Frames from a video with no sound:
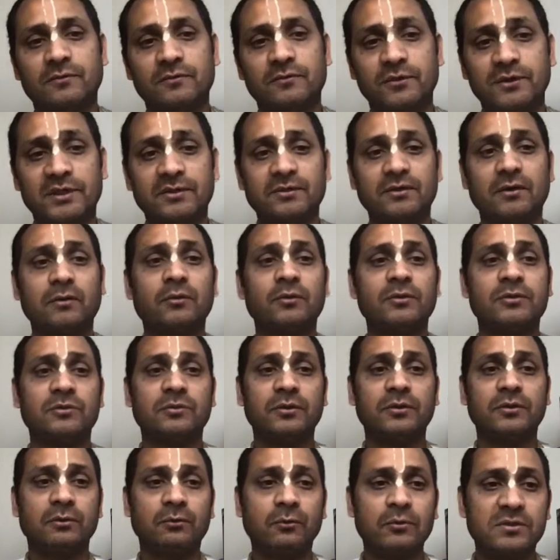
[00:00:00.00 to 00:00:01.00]
So that's how
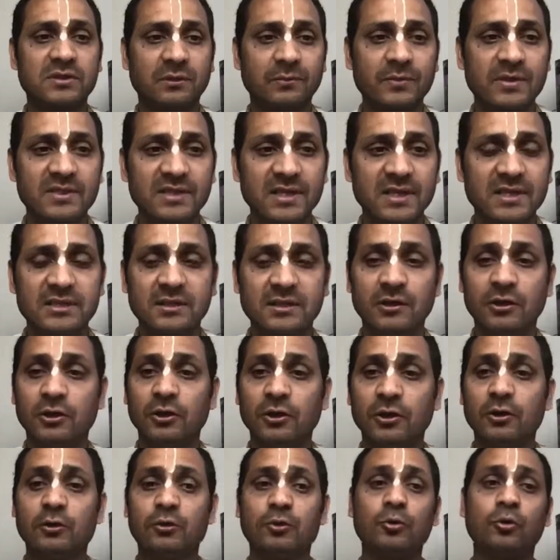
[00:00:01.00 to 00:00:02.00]
Sukadeva Goswami says,
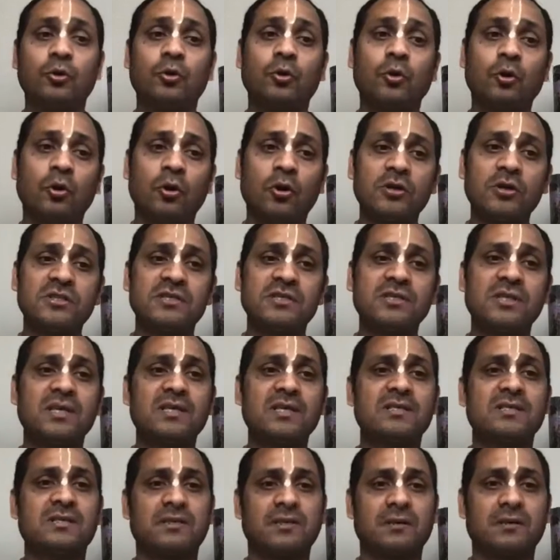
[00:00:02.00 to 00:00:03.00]
to cross
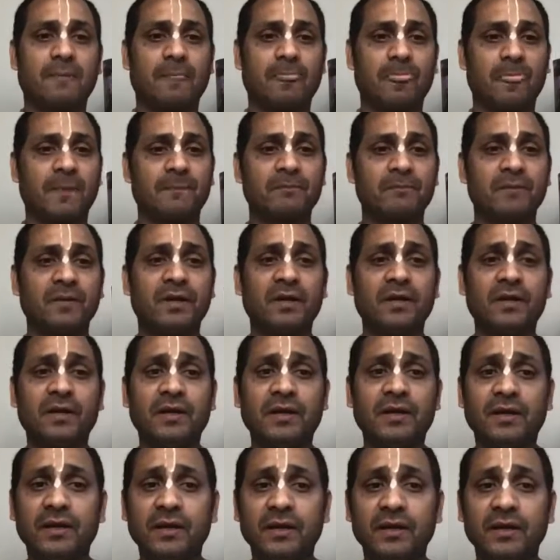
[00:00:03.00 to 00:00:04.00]
this
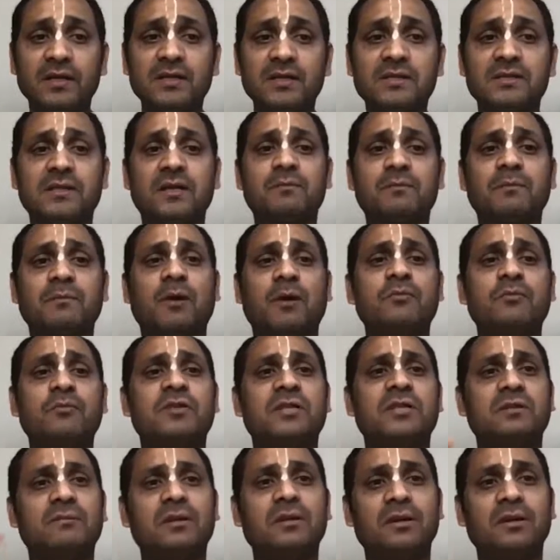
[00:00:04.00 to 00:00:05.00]

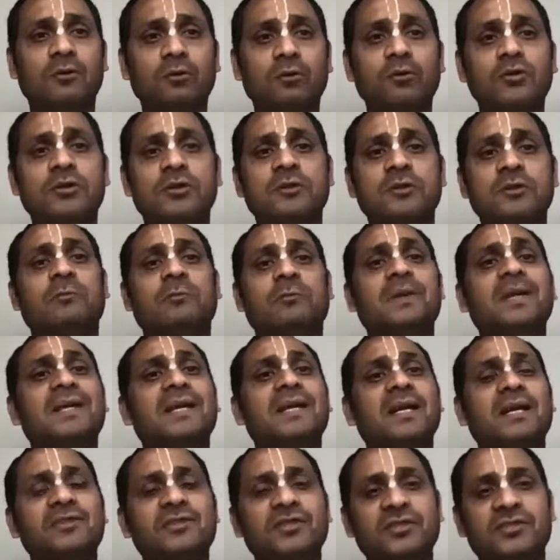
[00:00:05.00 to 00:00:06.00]
insurmountable ocean of
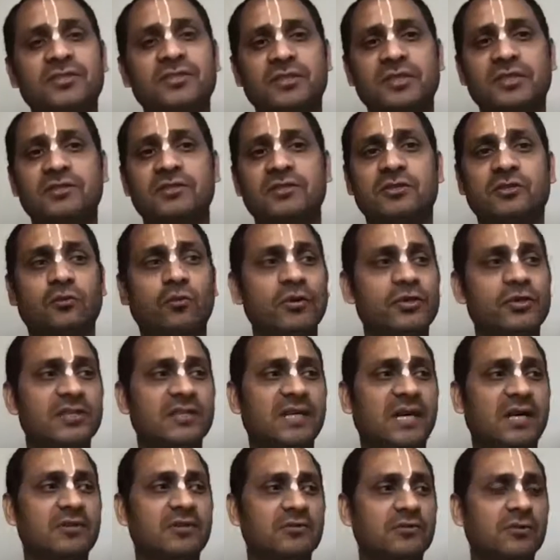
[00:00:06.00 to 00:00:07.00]
material existence, which is
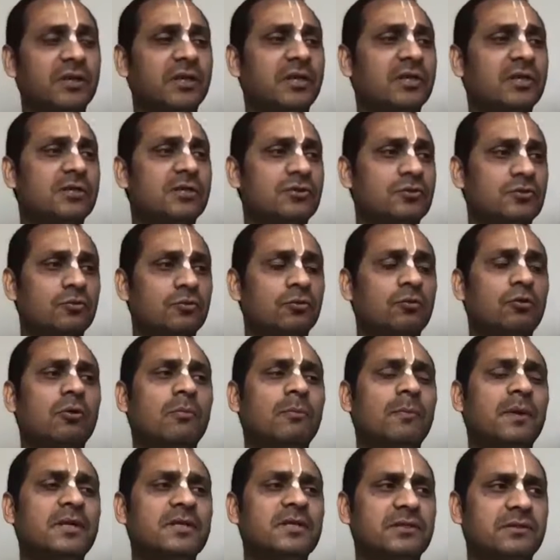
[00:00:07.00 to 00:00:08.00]
actually so
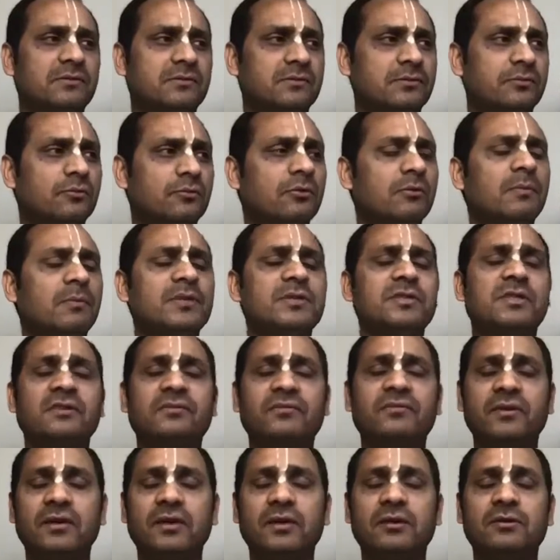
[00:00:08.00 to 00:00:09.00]
much
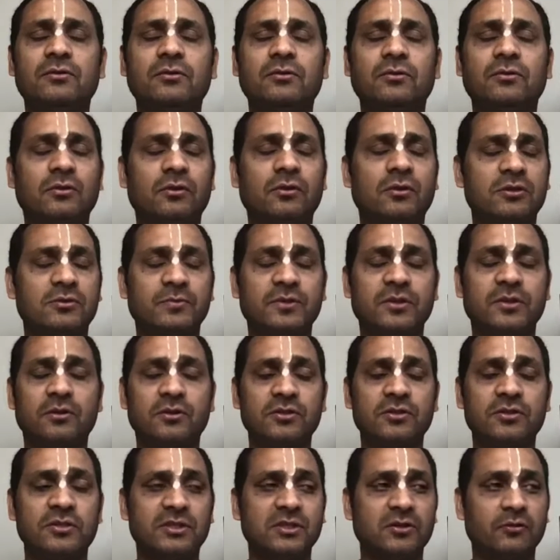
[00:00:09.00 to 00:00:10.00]
difficult to cross,
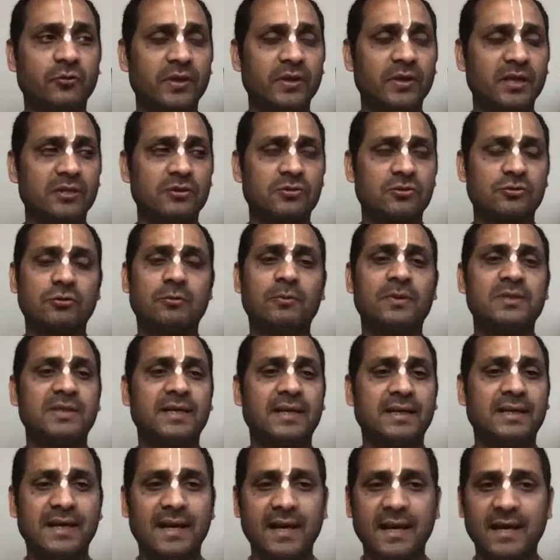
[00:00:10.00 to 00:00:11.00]
because we are so much
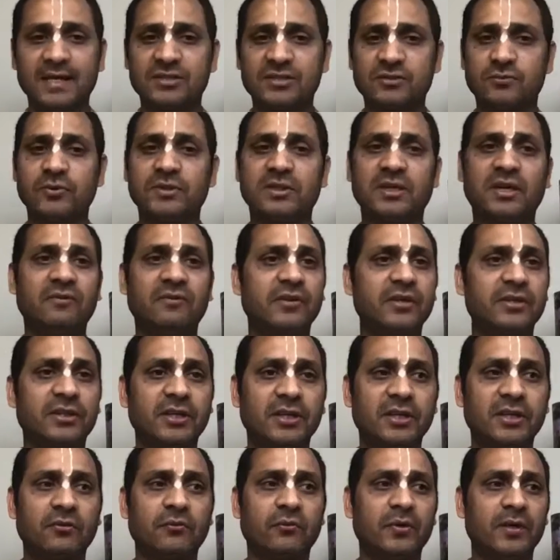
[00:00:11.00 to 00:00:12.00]
attached with
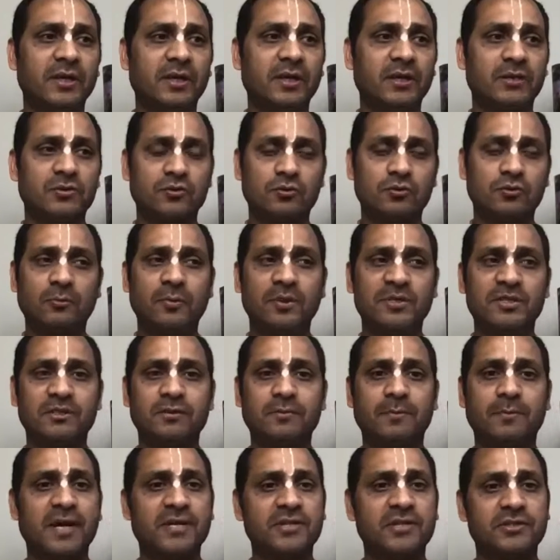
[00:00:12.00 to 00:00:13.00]
everything, we are so much
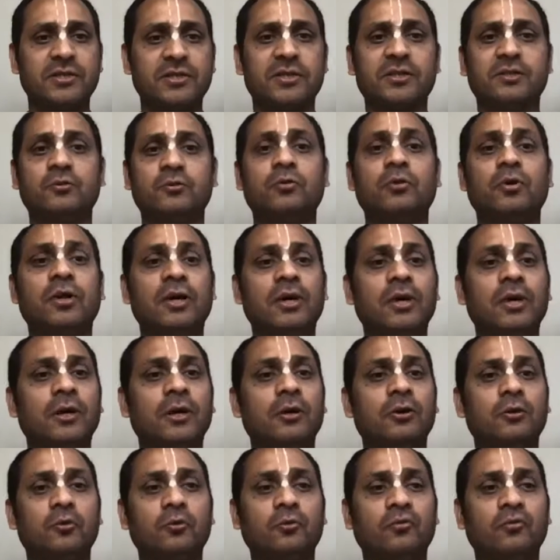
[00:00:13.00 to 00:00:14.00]
passionate to
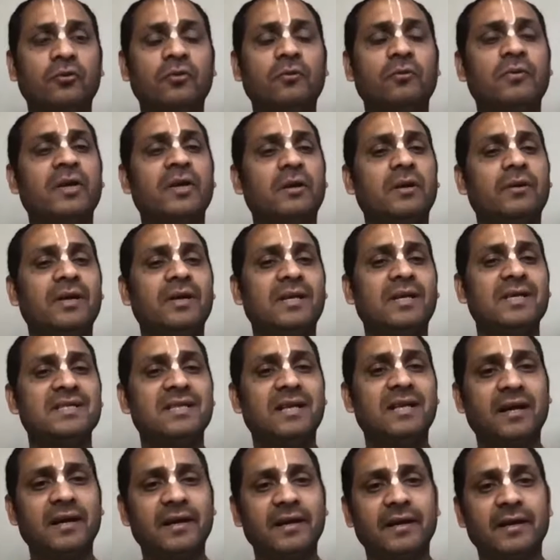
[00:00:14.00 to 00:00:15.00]
fulfill our
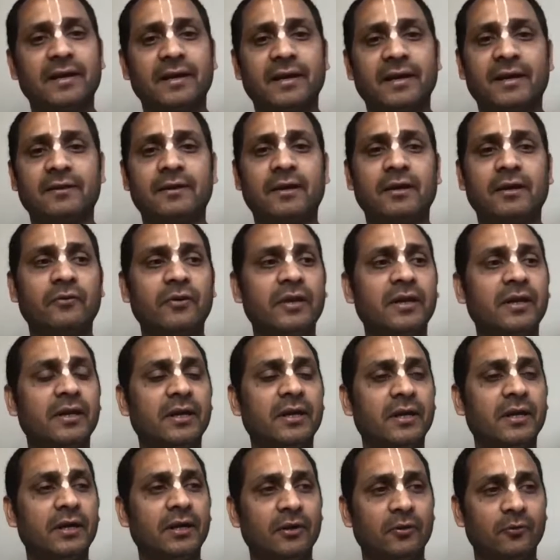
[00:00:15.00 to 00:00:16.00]
desire, and then we
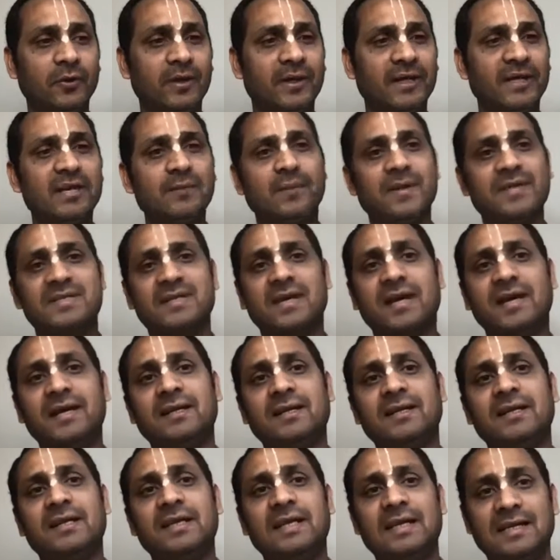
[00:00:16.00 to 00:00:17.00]
keep
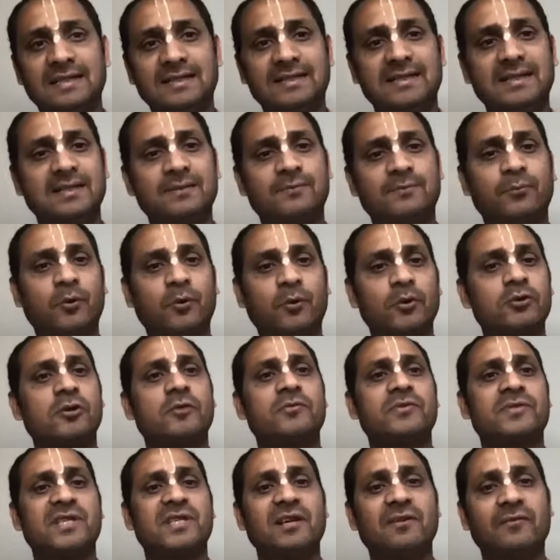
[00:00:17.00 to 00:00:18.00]
aside the process
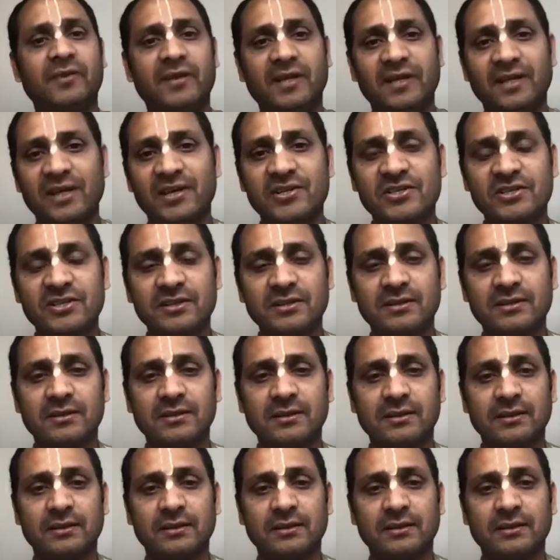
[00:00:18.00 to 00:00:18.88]
of self-realization.